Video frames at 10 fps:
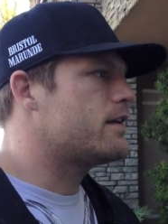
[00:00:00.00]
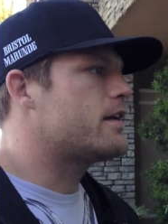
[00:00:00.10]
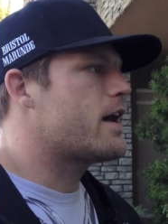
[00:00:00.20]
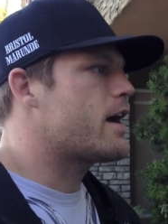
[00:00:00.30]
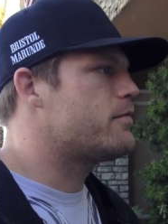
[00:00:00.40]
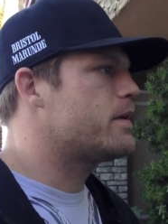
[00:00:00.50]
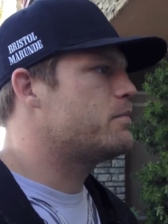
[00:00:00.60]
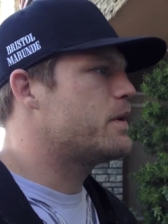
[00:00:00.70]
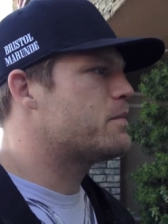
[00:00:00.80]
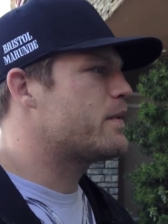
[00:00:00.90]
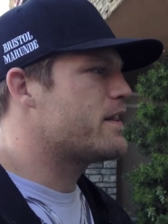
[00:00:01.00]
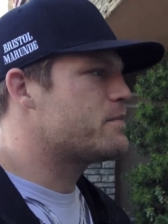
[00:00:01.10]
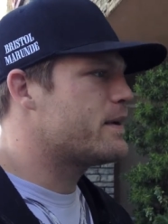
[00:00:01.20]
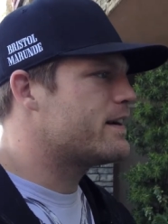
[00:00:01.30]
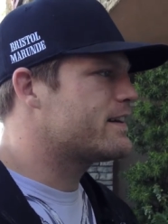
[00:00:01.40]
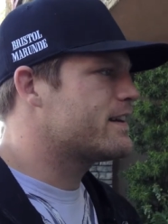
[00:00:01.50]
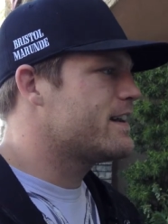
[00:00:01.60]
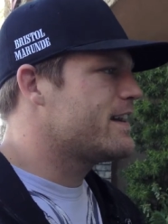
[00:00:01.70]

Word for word: And I've been bitten by the bug,